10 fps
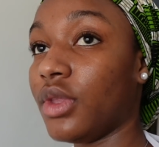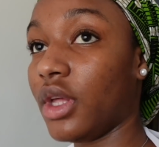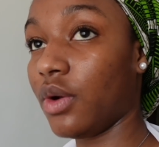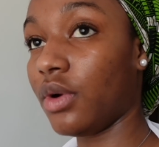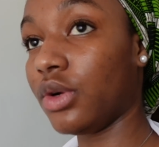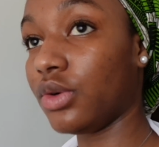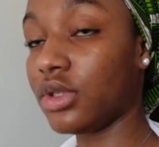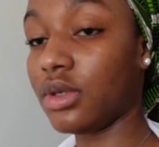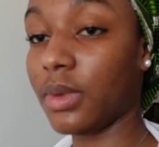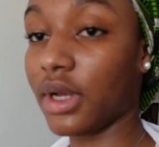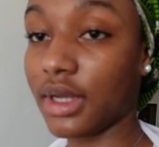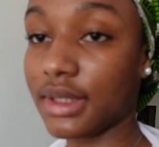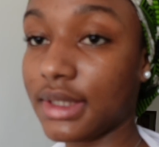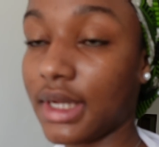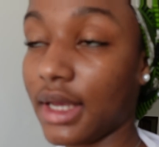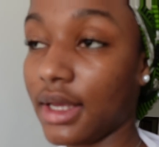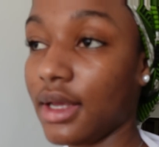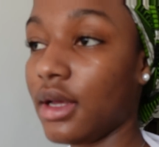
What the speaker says: Then I want to go to the market today.